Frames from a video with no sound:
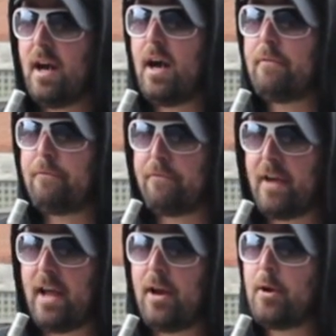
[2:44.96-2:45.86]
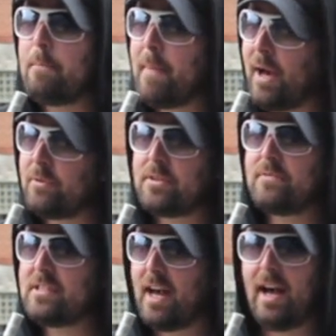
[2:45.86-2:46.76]
a fair amount
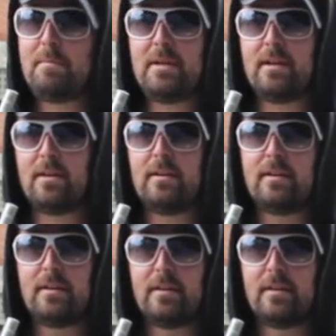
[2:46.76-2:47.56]
of time here.